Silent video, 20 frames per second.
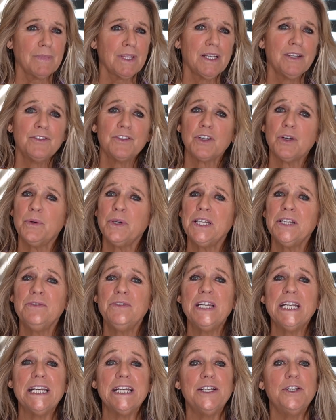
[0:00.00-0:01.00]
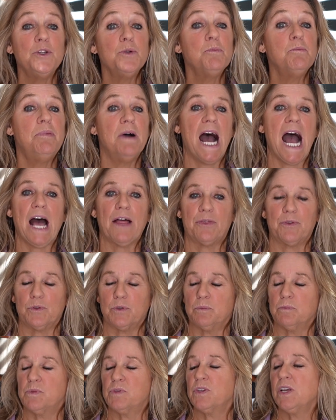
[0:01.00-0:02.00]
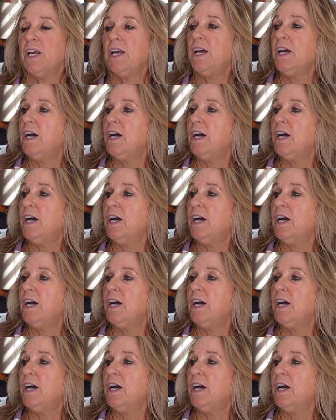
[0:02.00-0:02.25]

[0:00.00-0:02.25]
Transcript: It's going to need new bathrooms.